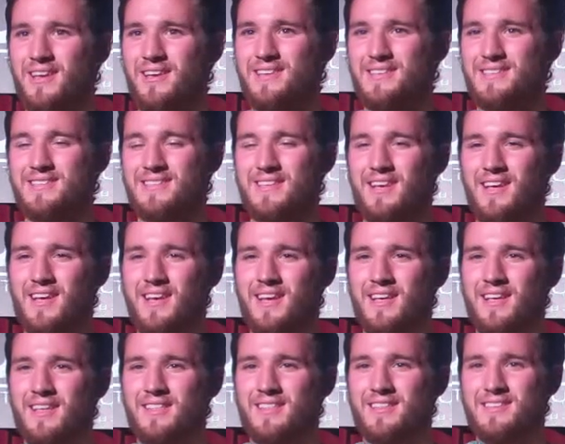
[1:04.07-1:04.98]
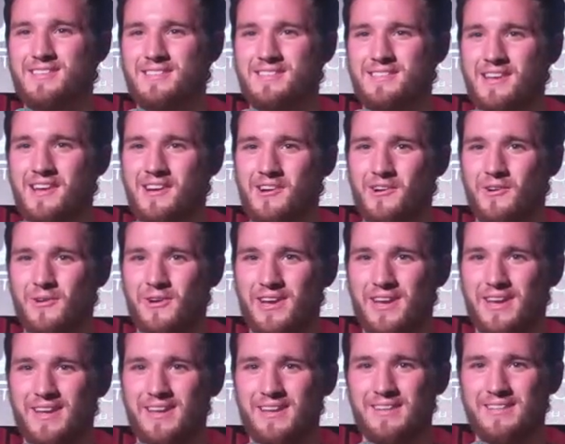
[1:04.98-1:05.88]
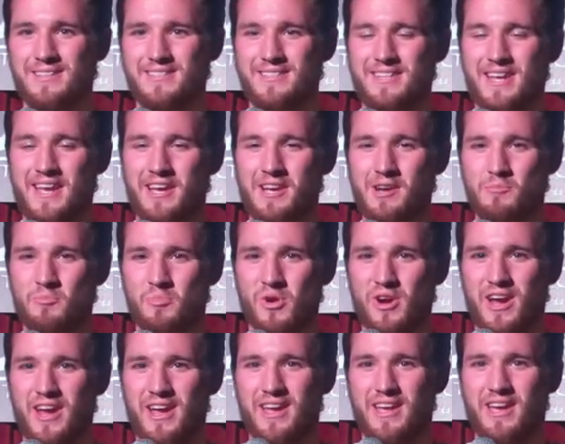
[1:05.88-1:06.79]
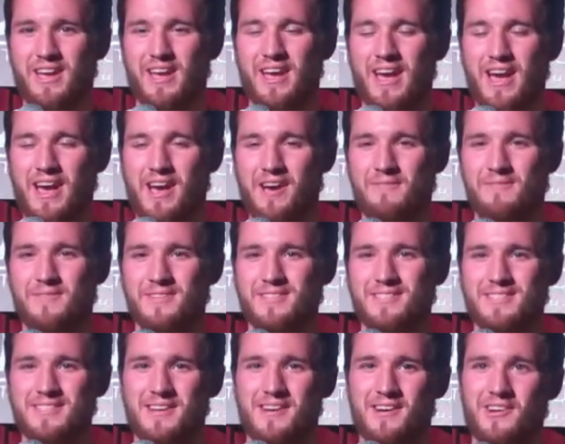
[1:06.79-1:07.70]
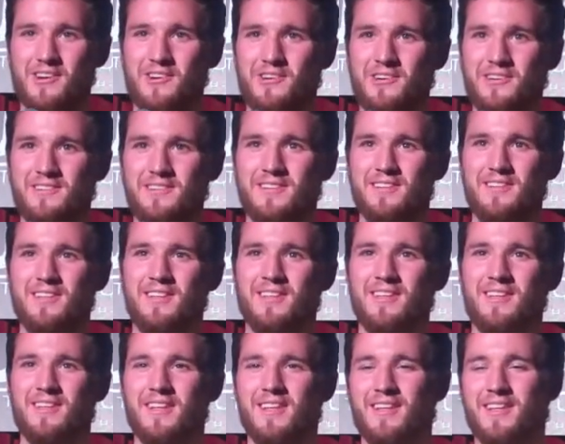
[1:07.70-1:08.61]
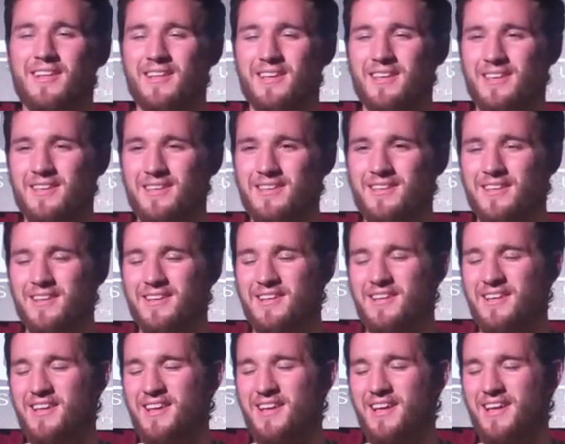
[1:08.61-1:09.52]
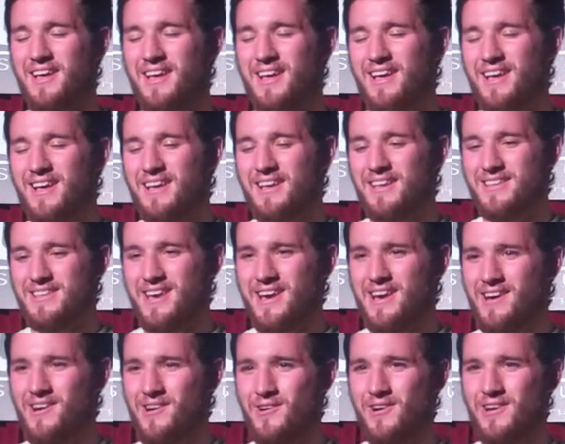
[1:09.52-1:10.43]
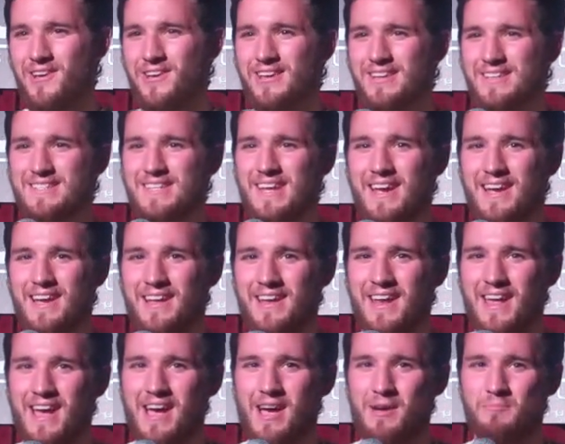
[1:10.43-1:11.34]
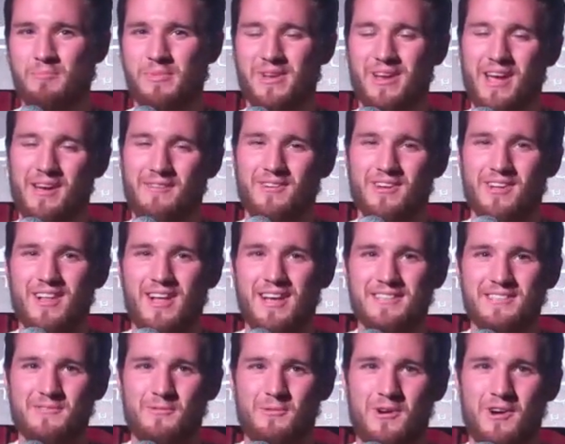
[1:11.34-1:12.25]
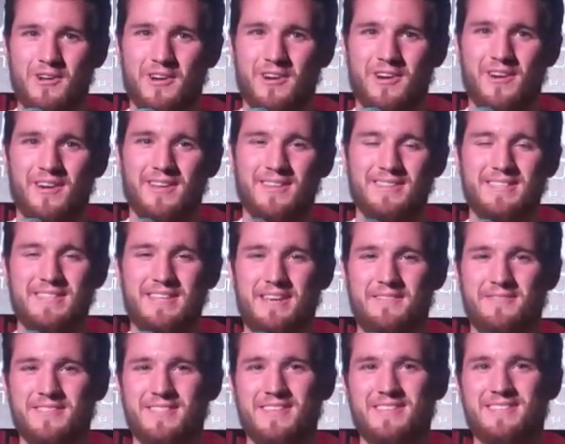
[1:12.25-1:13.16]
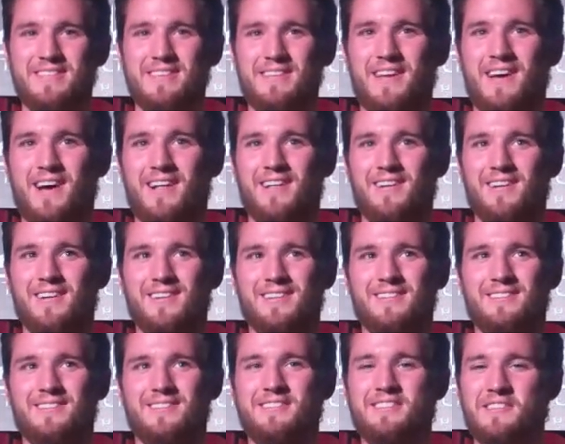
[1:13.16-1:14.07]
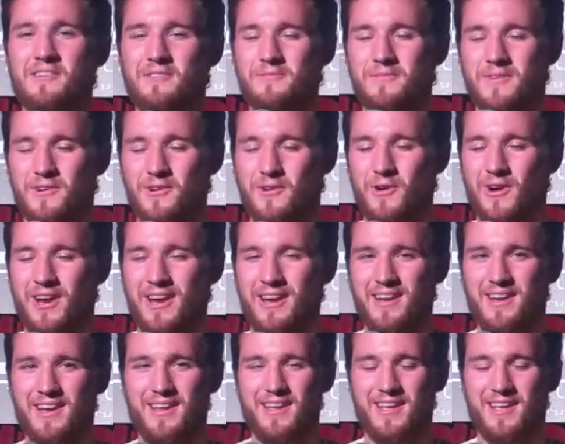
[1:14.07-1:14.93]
is, "The Snuggery, take a break, have a snuggle." Yeah, or you could take a nap and have a glass of water and save $60 and still feel great.